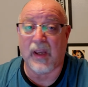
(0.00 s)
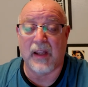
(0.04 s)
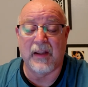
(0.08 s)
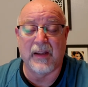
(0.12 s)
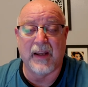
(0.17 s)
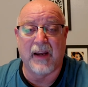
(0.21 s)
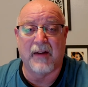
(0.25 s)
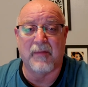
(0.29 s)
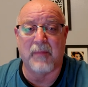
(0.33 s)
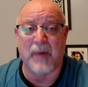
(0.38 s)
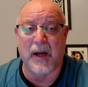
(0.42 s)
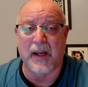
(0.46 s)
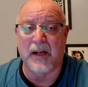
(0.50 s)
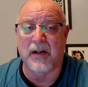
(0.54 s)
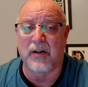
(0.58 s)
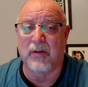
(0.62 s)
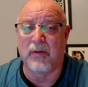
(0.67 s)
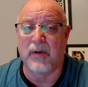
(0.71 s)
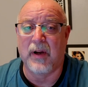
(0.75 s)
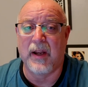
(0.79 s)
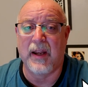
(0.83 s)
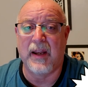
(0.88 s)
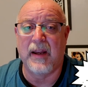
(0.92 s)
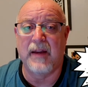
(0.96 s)
they have
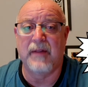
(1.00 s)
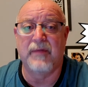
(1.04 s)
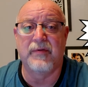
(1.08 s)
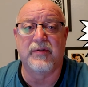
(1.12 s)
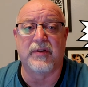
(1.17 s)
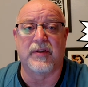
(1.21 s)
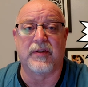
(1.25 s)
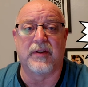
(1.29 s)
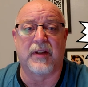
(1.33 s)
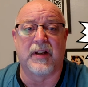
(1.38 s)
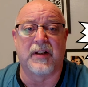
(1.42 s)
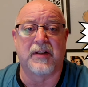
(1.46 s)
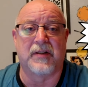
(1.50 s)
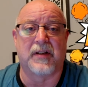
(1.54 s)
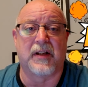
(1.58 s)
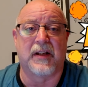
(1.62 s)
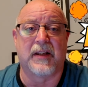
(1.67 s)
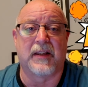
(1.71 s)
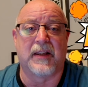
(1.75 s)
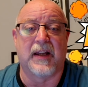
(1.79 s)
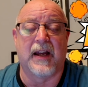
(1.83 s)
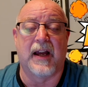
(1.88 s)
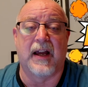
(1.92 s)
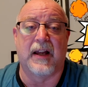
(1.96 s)
microwaves and things
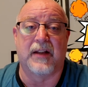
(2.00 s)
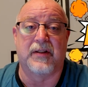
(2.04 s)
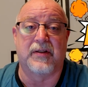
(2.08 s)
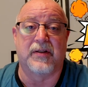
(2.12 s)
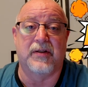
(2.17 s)
like that,